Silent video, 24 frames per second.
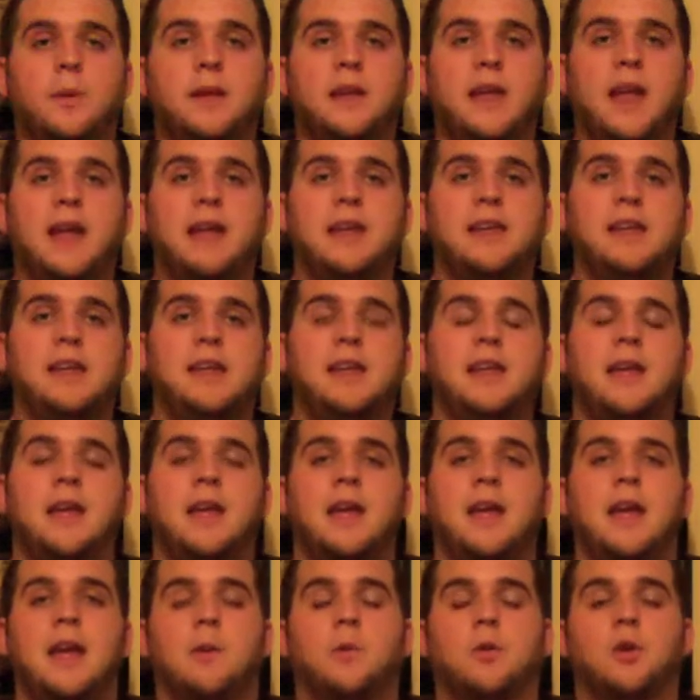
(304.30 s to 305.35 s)
McGahee,
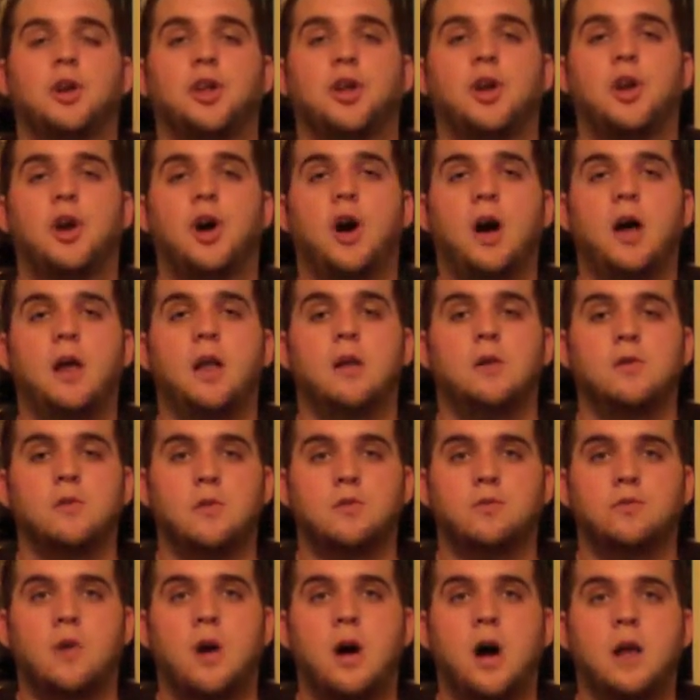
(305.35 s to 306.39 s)
and we're going to cut
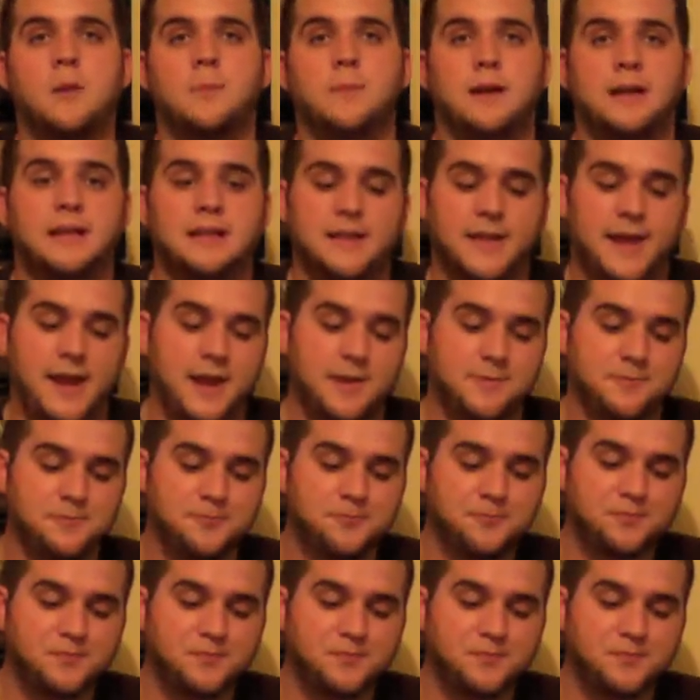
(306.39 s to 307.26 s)
Leron McClain.